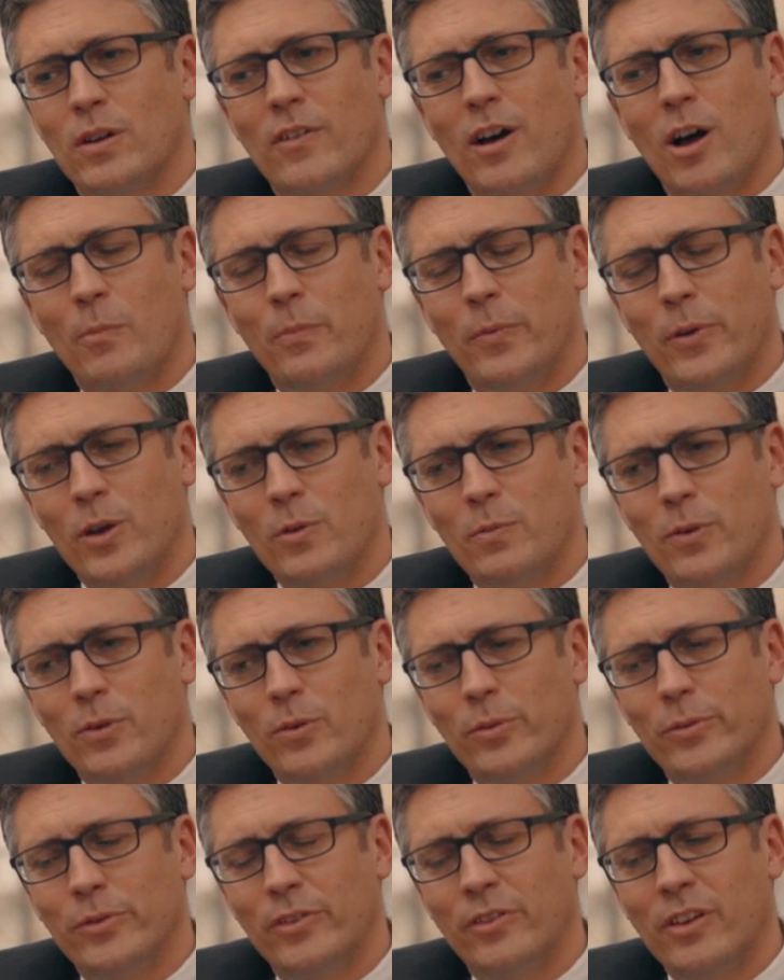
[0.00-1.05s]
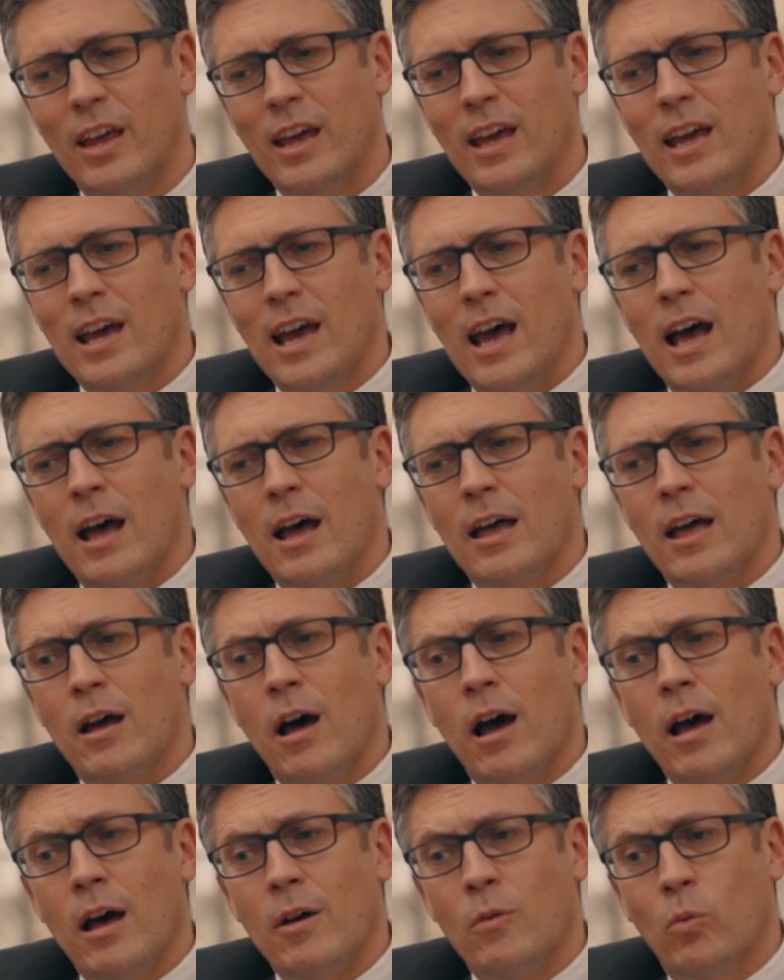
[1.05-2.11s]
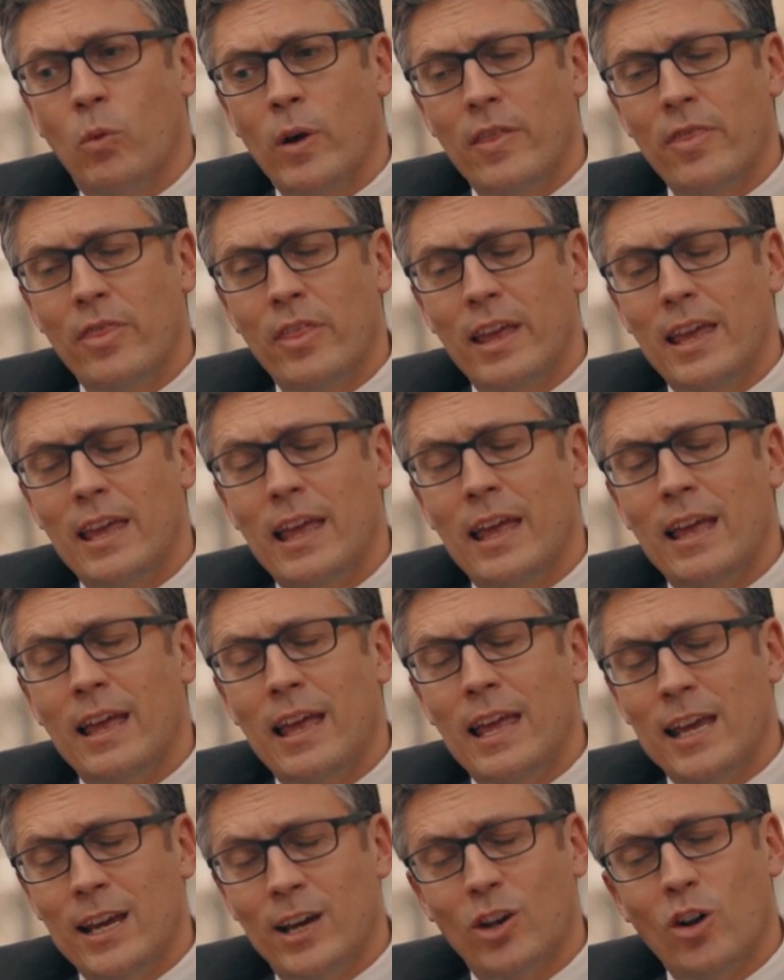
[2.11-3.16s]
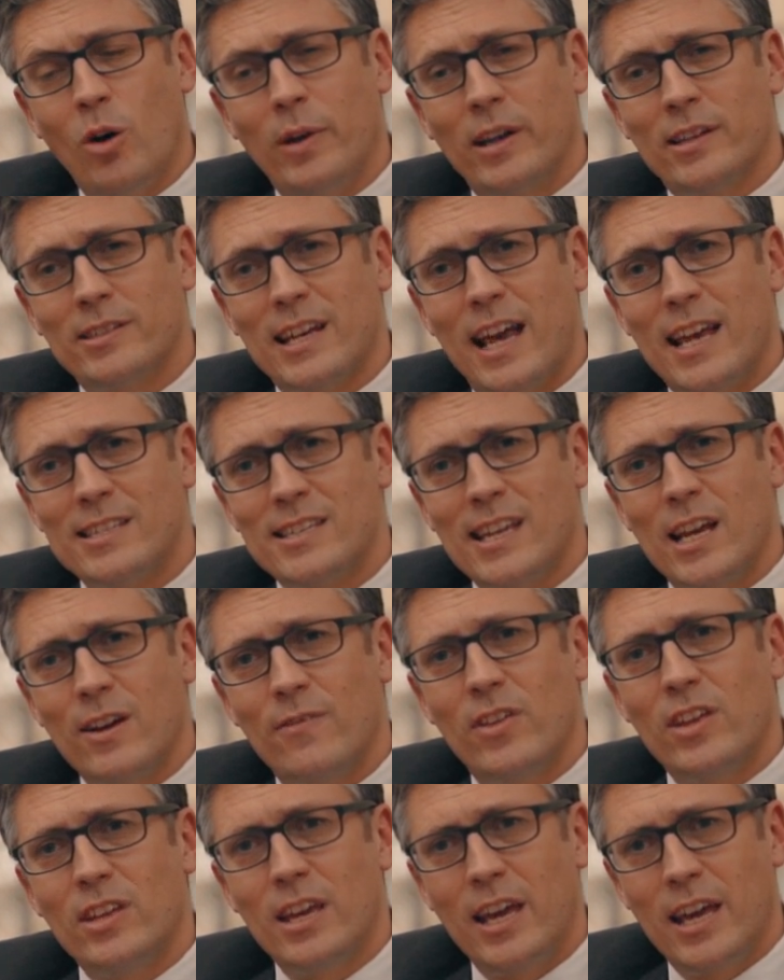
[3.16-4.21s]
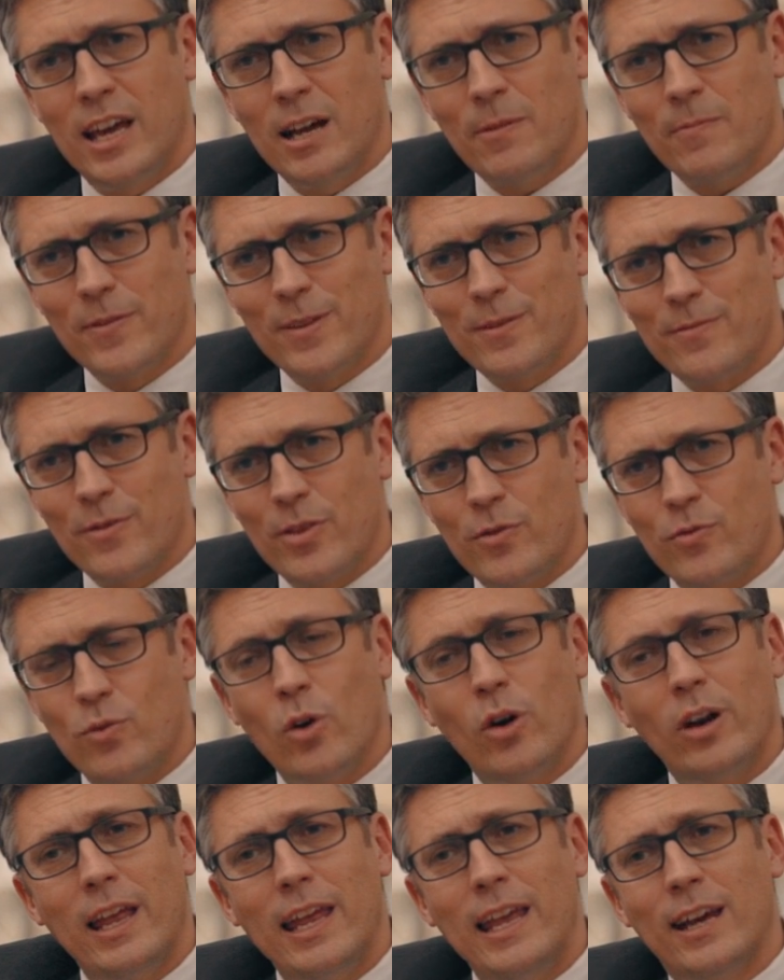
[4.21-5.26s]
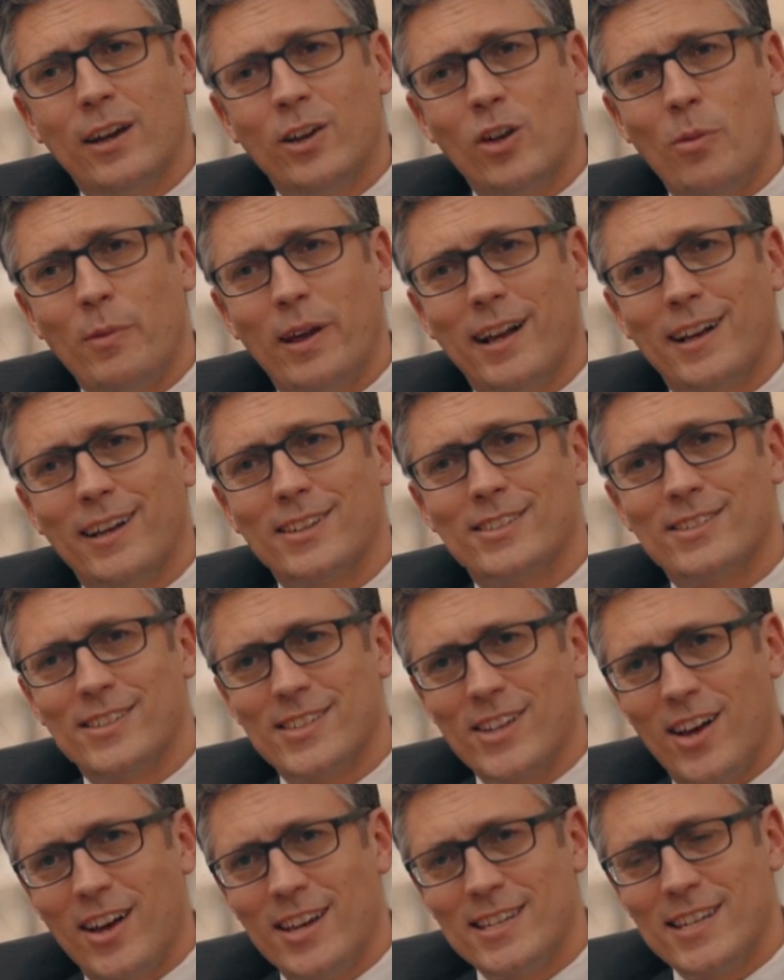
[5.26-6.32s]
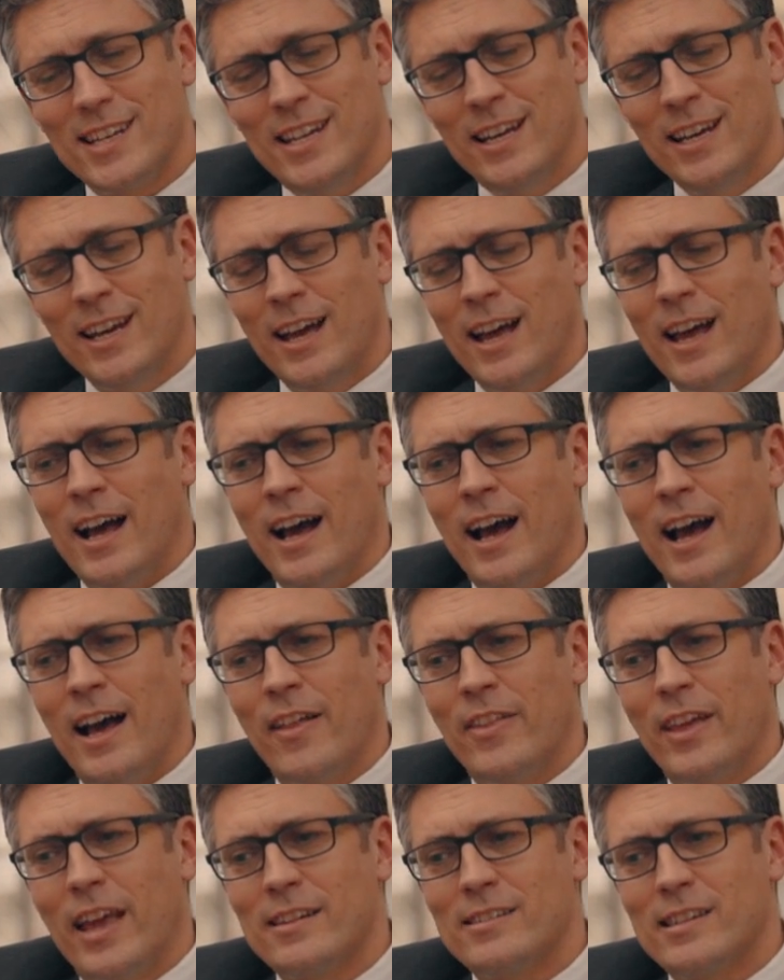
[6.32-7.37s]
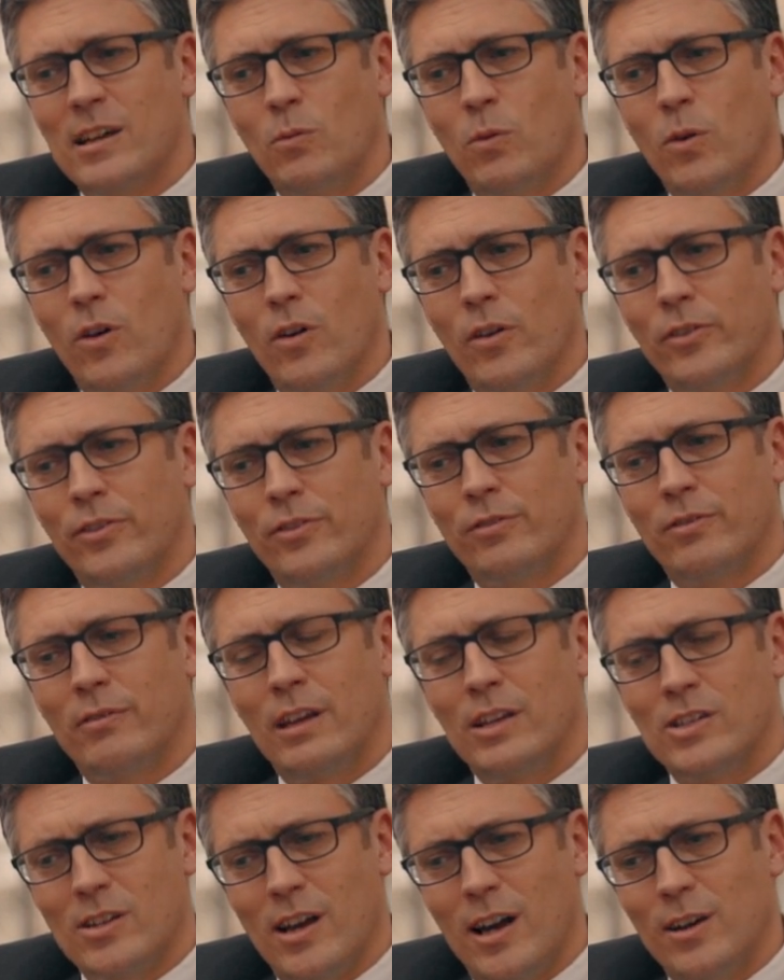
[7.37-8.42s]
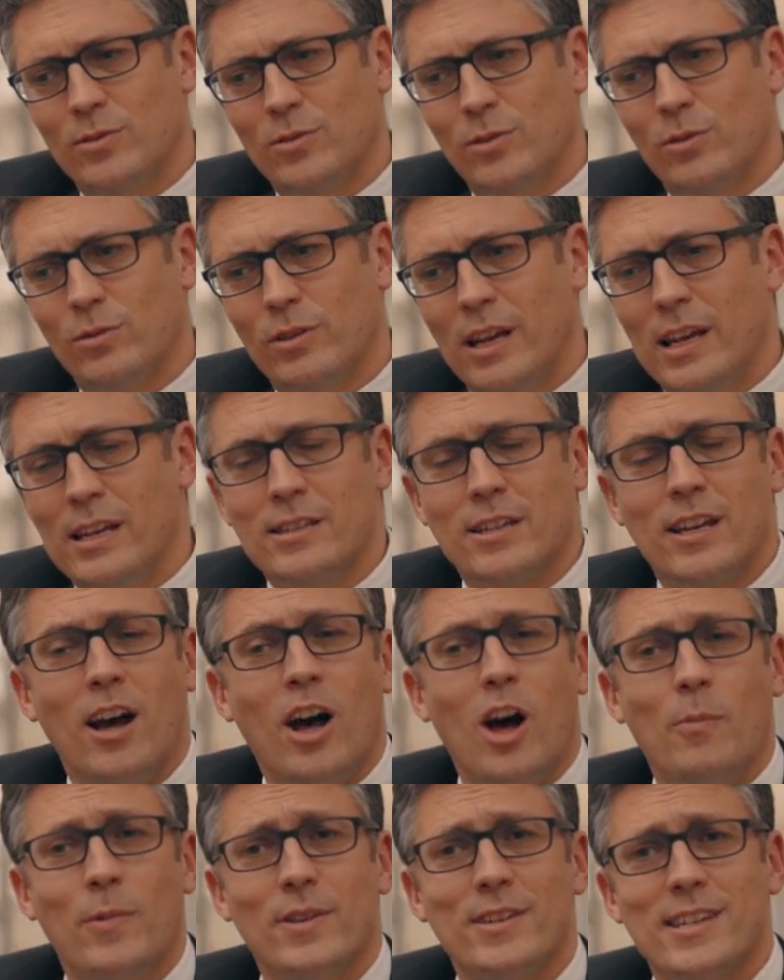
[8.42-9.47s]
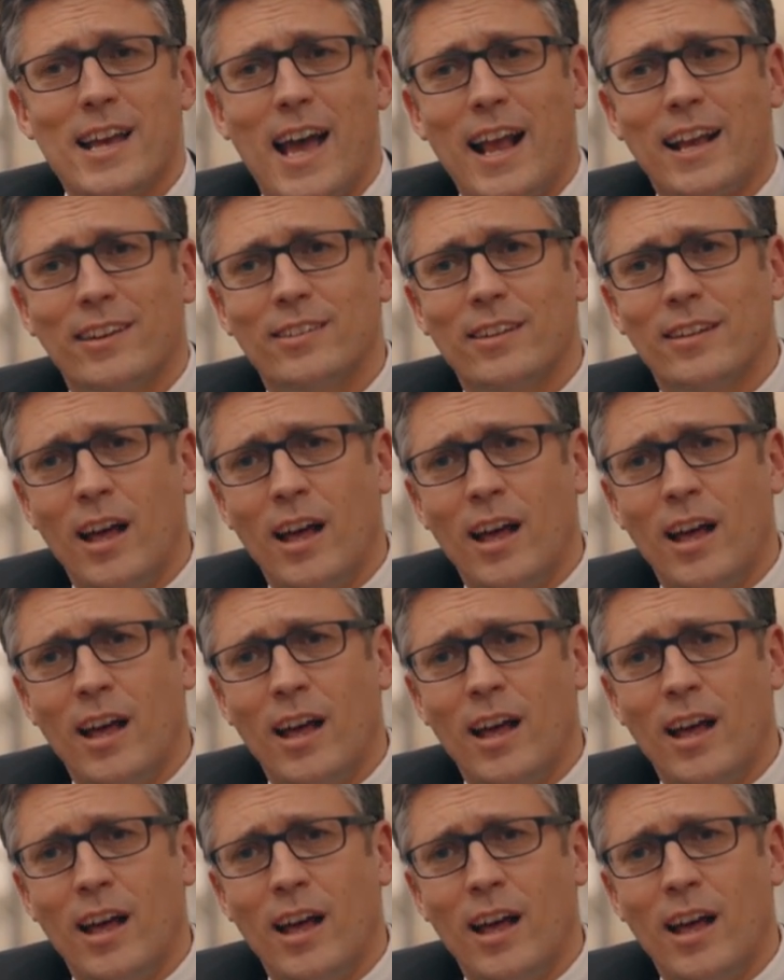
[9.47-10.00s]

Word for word: one of our pupils win the Economics Essay of the Year from the Royal Economic Society, and the essay was entitled "Is Carbon Tax